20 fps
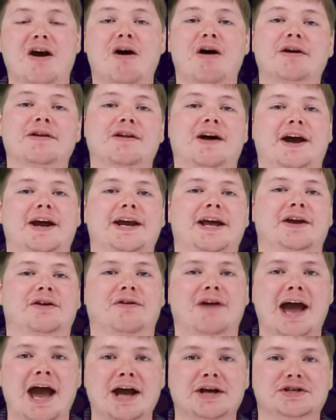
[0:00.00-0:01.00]
online
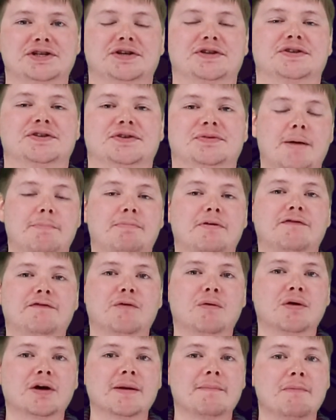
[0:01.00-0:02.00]
interactions. But
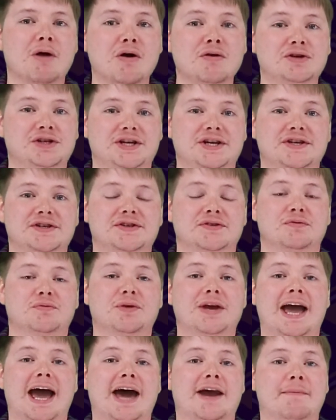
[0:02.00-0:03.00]
before emojis,
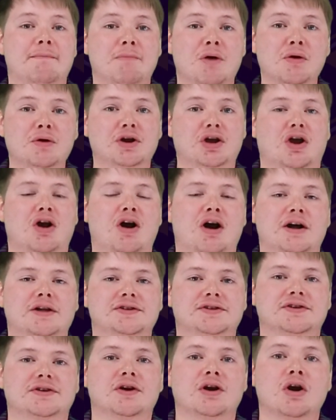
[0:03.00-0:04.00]
we had
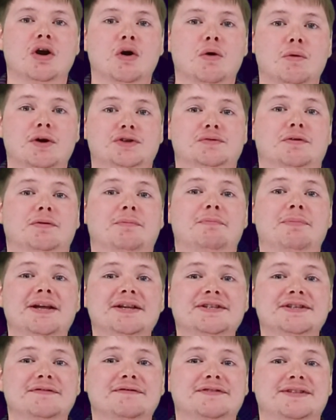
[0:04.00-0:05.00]
emoticons, which were
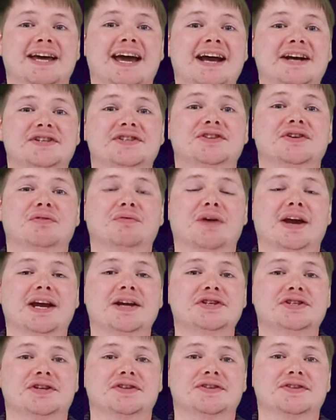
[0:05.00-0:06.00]
bits of text
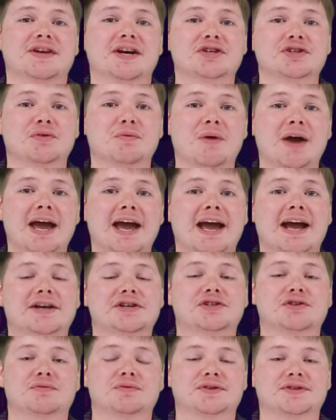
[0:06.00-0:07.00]
arranged in such a way
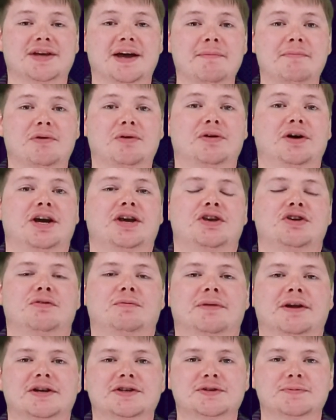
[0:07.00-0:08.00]
as to resemble a
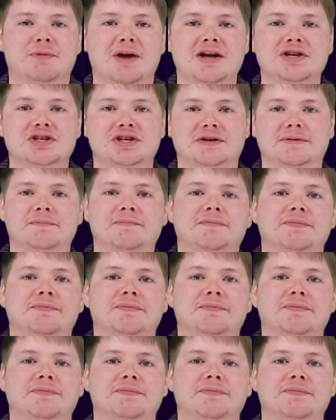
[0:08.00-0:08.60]
human expression.